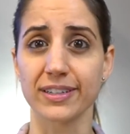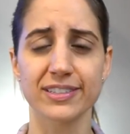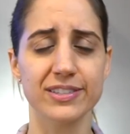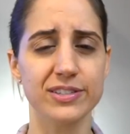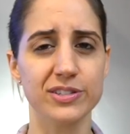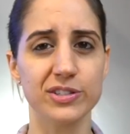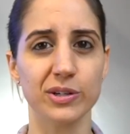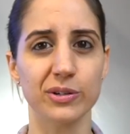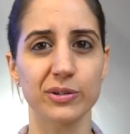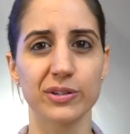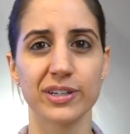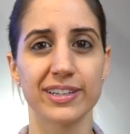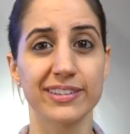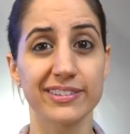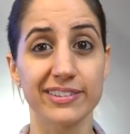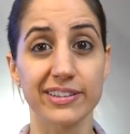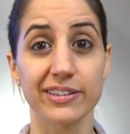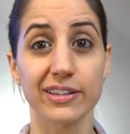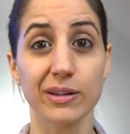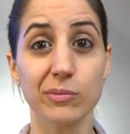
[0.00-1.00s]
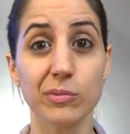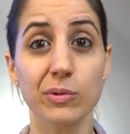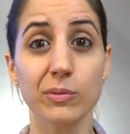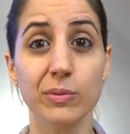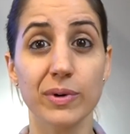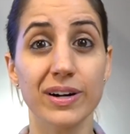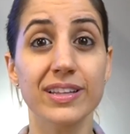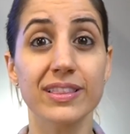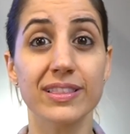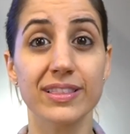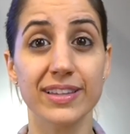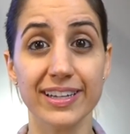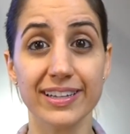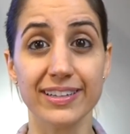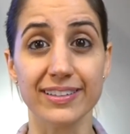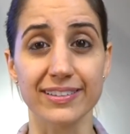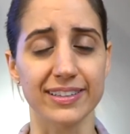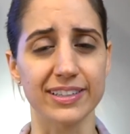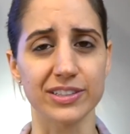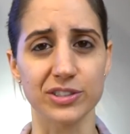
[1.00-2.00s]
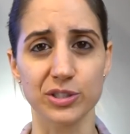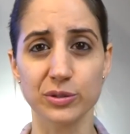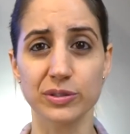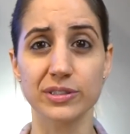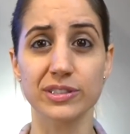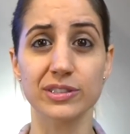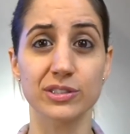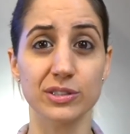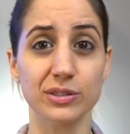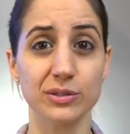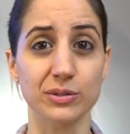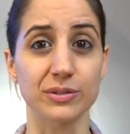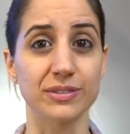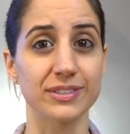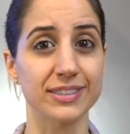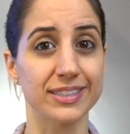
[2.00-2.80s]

So the number one thing that you can do